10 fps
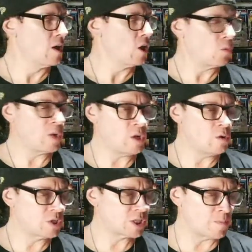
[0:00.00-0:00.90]

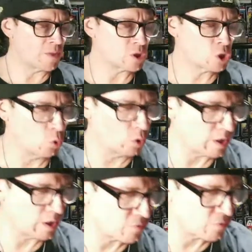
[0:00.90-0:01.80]
reuse some of the
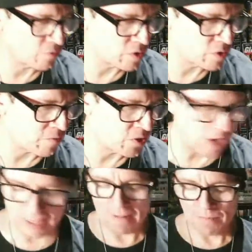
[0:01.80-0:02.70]
tooling for different
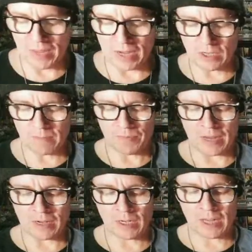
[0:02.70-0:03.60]
things. They
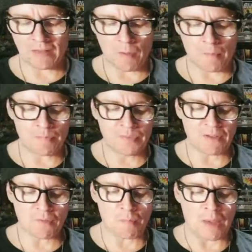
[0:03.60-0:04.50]
give it
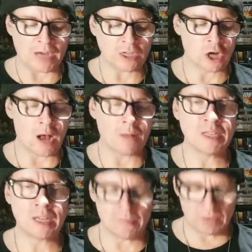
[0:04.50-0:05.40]
different paint
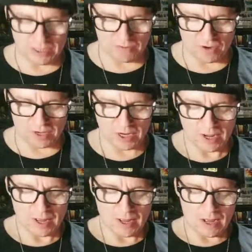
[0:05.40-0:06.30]
jobs. They give it different
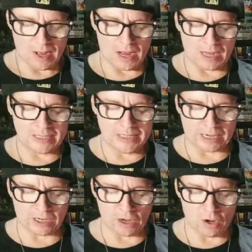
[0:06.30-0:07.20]

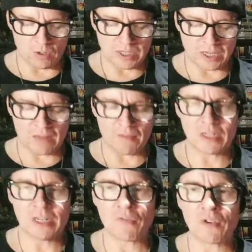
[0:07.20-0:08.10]
decos. They give
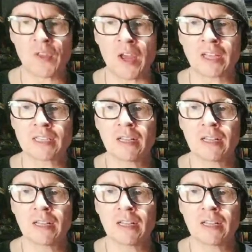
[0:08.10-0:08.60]
it different things.